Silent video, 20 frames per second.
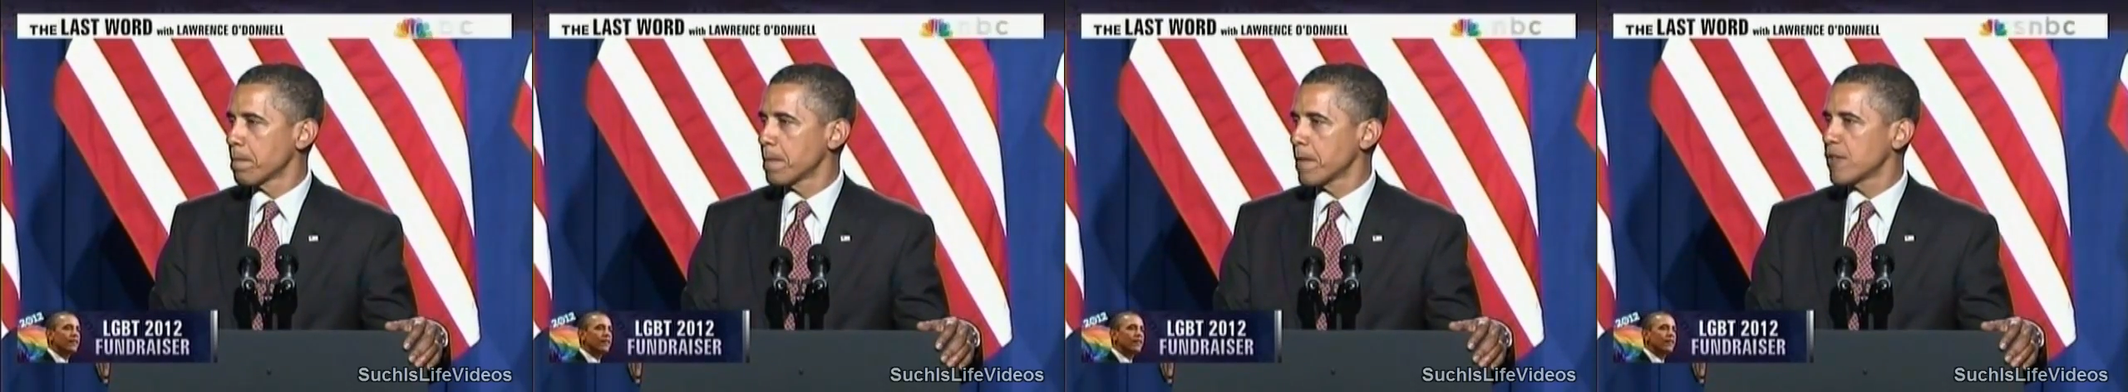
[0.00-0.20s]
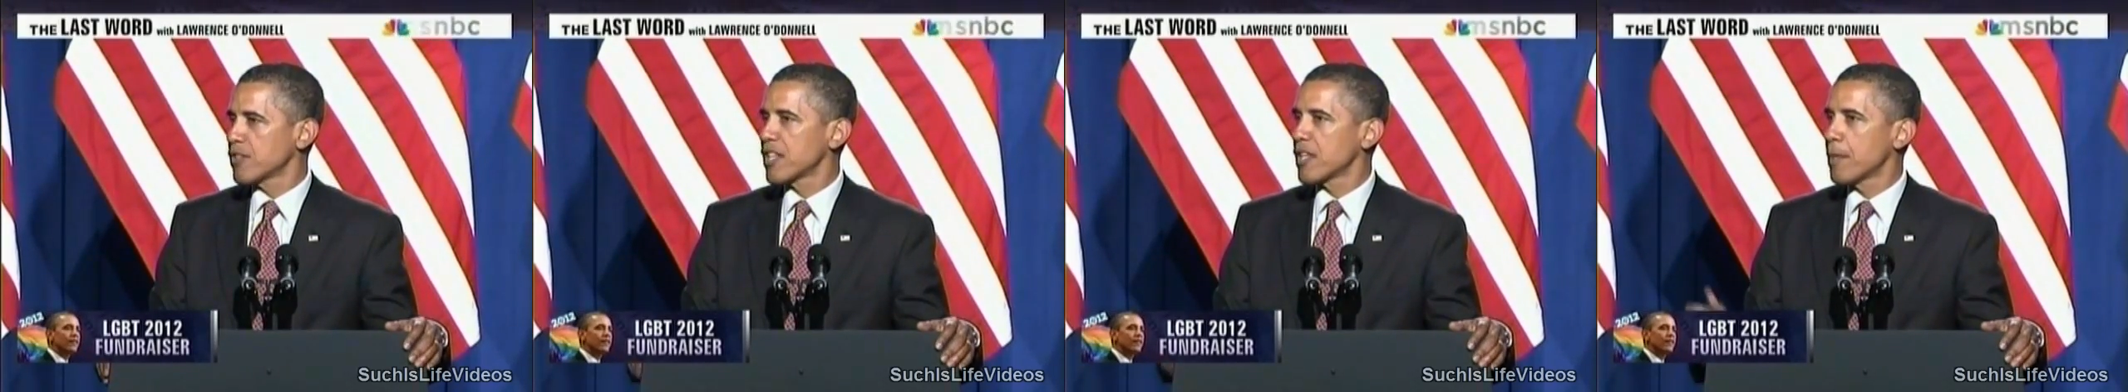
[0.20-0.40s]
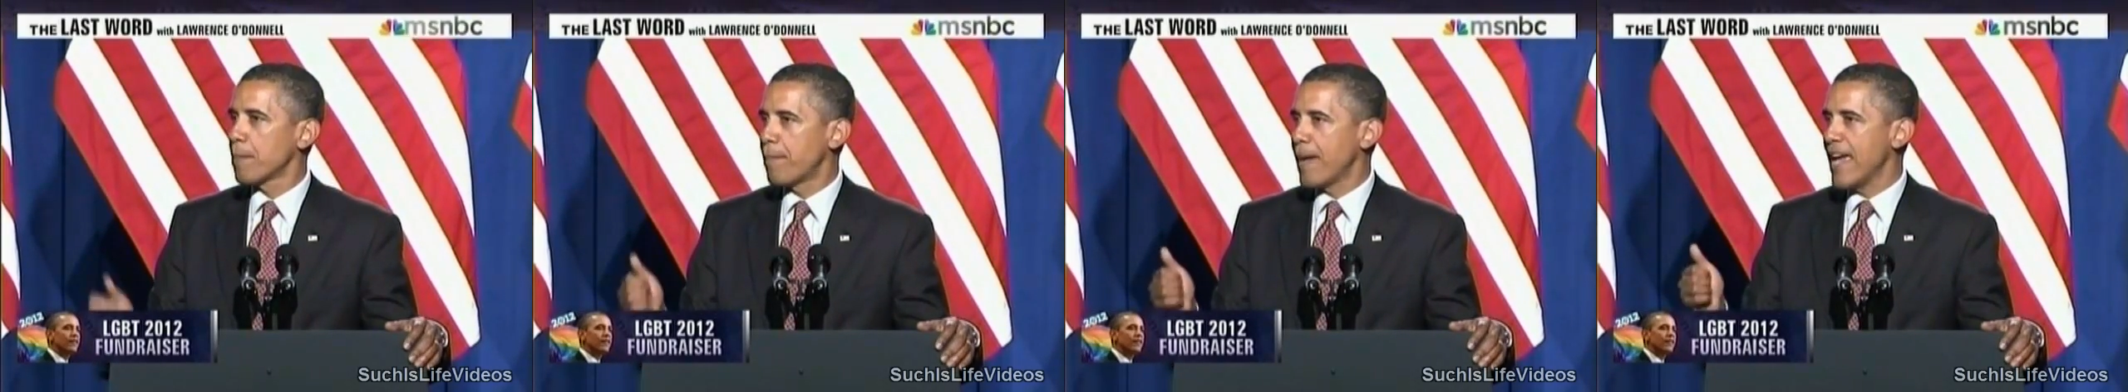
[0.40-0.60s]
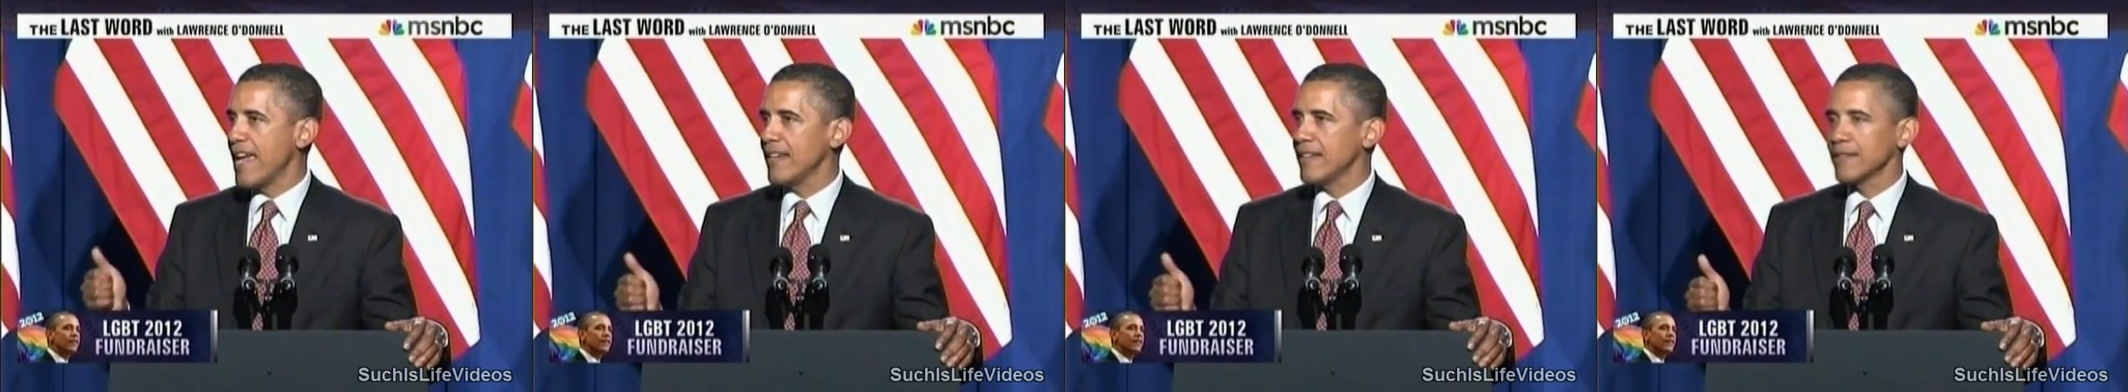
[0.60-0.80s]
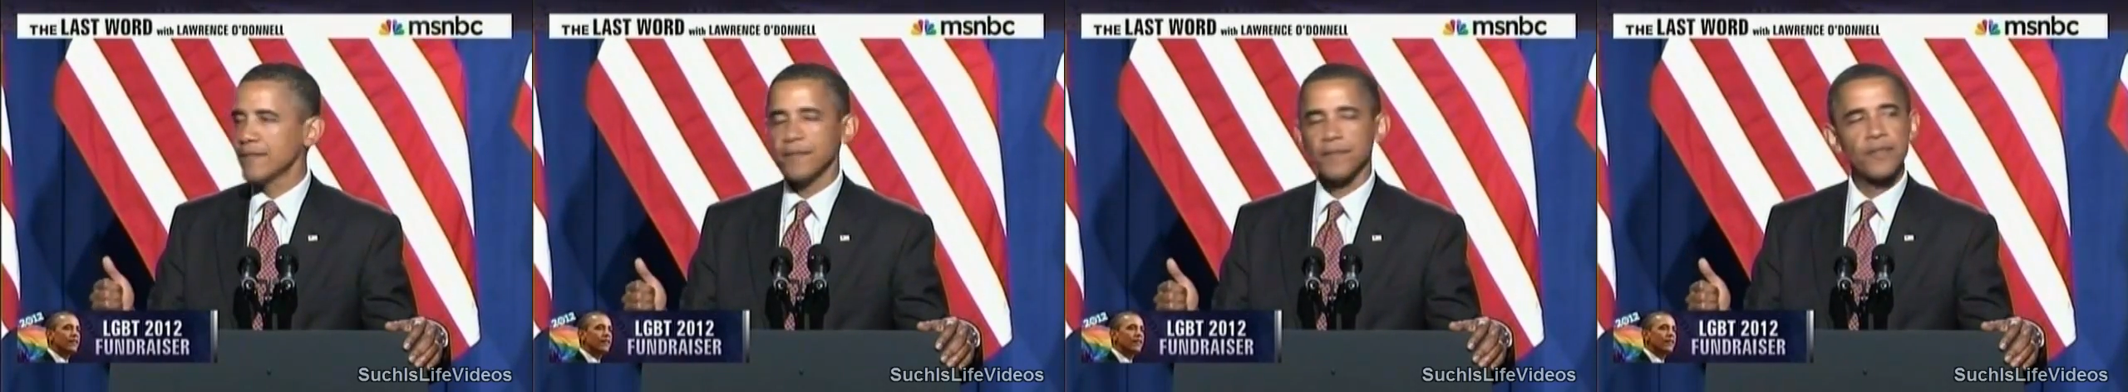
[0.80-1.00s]
There's a
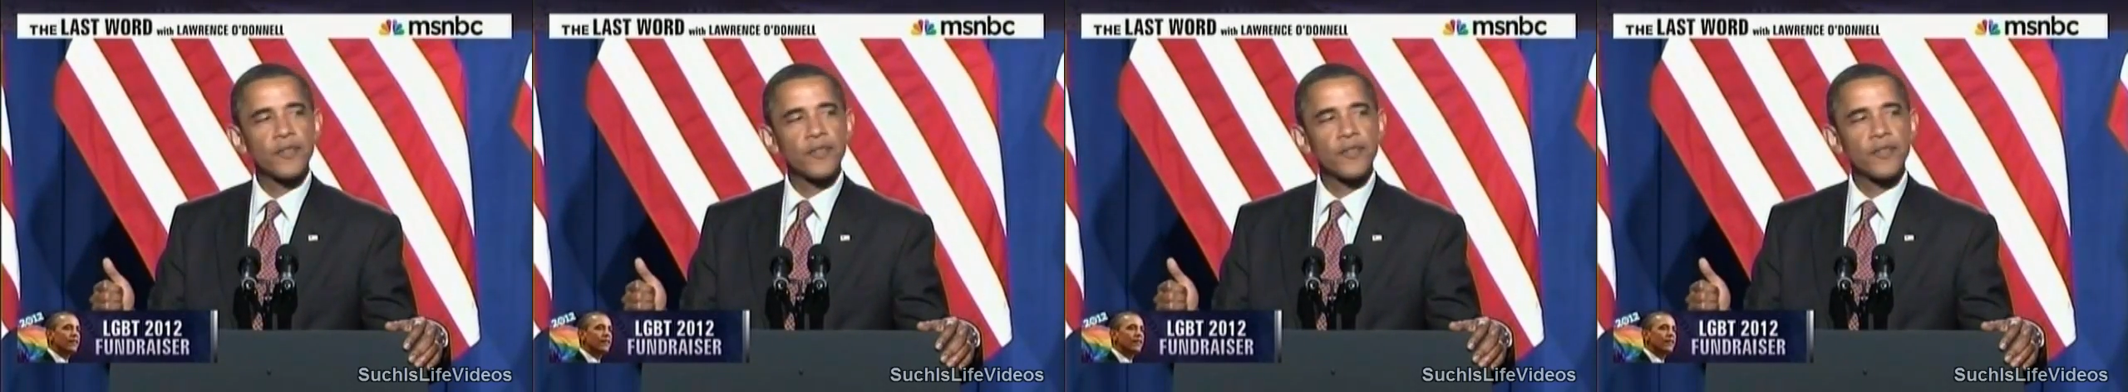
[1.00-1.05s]
debate,